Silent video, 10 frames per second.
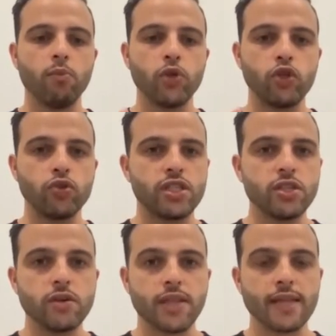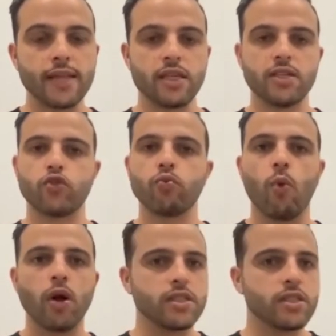you see your dentist
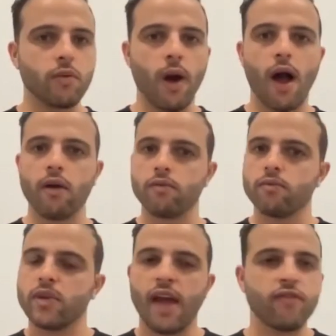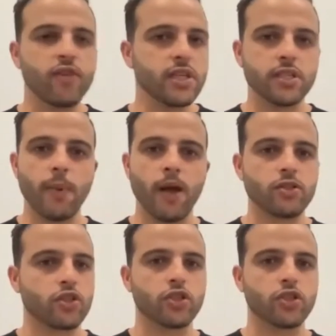once in a while, every 6 months.